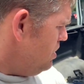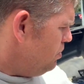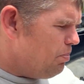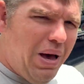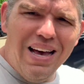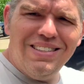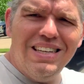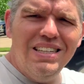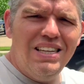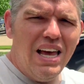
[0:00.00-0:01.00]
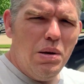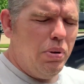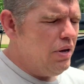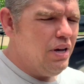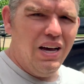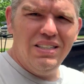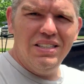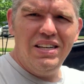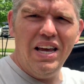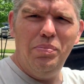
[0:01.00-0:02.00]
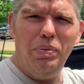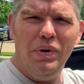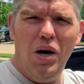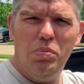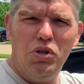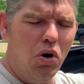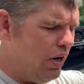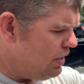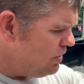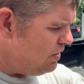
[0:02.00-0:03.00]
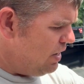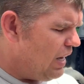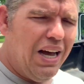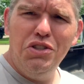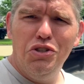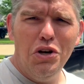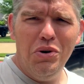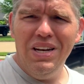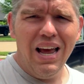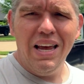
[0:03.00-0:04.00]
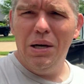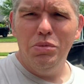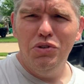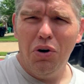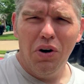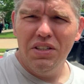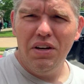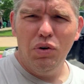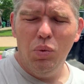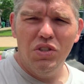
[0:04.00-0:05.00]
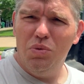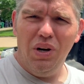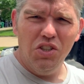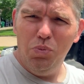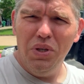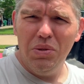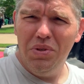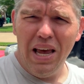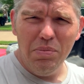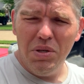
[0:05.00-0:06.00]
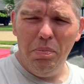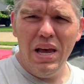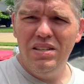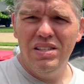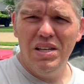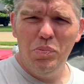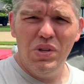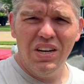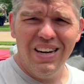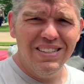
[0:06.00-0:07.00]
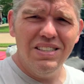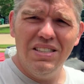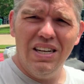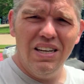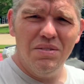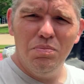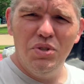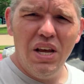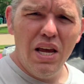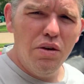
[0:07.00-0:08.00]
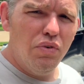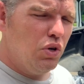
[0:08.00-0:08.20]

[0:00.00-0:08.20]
masking tape uh, to take up targets. Guys, there's no need to hang up new targets every once in a while. Just put some tape, some pasties up there and uh, save